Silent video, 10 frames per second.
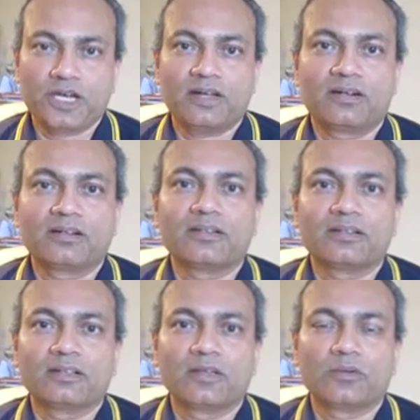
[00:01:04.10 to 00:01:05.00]
are
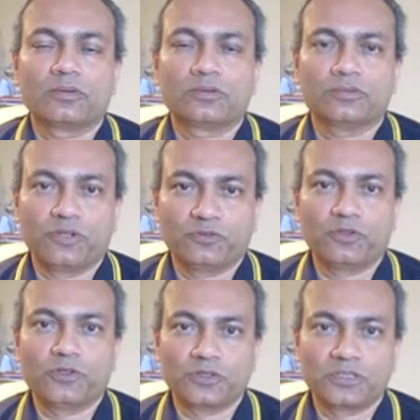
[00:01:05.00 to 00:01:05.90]
one of
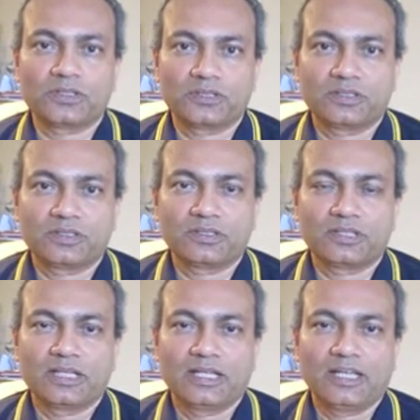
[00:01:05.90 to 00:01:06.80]
those
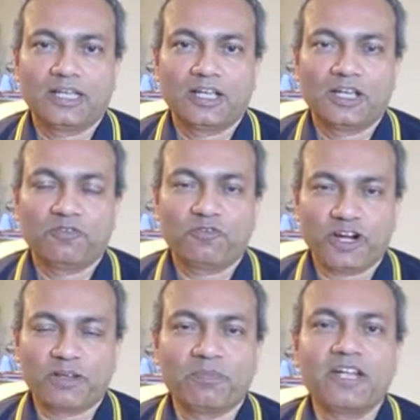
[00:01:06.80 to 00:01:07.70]

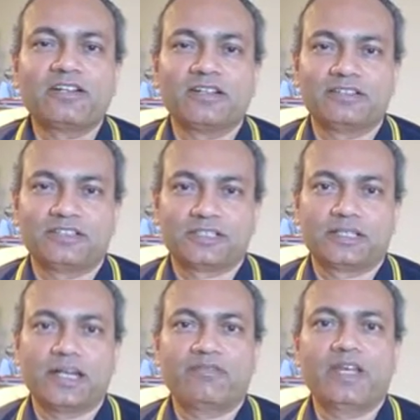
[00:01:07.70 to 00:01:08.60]
fundamentals
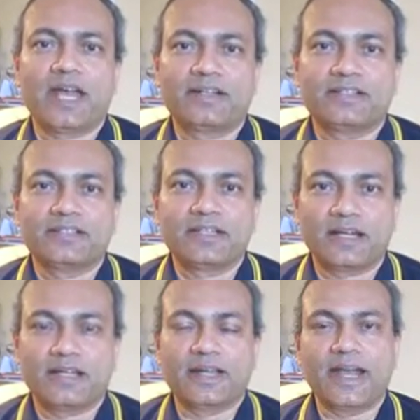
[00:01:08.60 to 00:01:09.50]
that we had
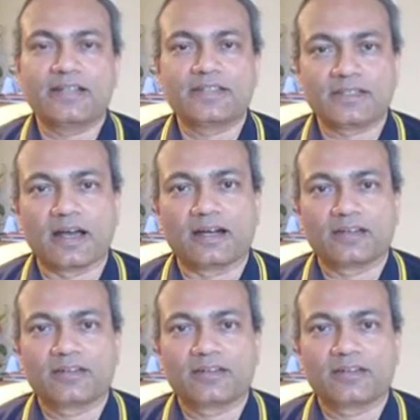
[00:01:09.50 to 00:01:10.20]
studied at the start.